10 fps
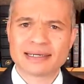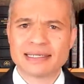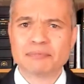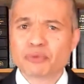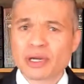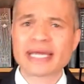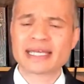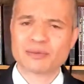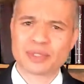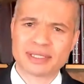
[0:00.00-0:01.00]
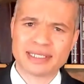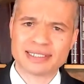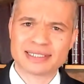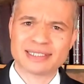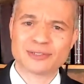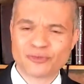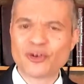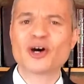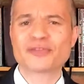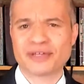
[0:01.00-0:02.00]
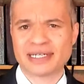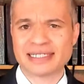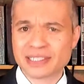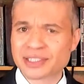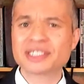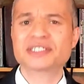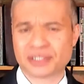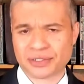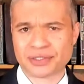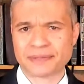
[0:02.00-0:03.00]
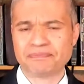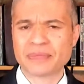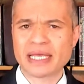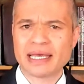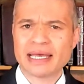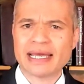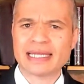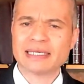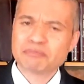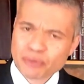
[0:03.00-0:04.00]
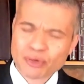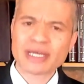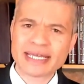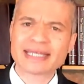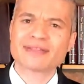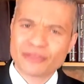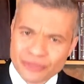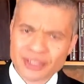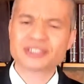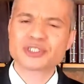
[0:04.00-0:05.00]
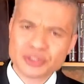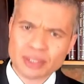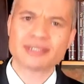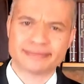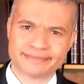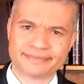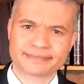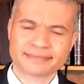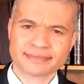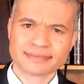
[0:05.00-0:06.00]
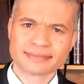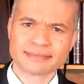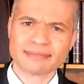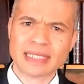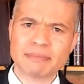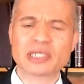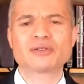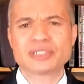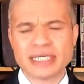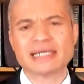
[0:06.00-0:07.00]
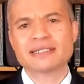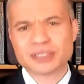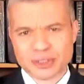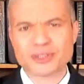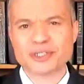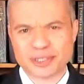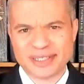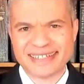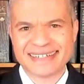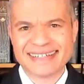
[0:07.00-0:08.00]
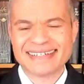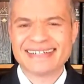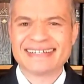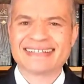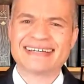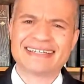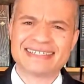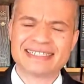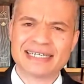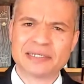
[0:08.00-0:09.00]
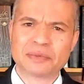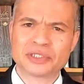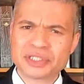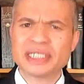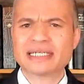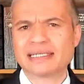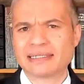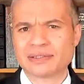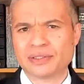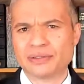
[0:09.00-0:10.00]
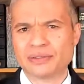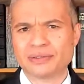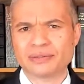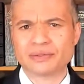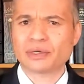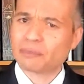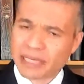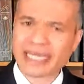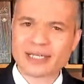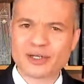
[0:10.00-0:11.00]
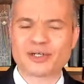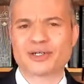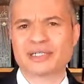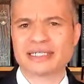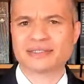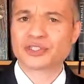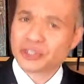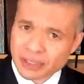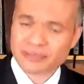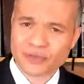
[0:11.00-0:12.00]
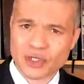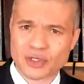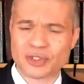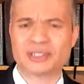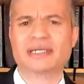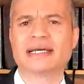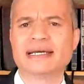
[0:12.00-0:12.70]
he prayed with his father and his sister, and he prayed this psalm because he understood that as he was seeking to obey God and serve God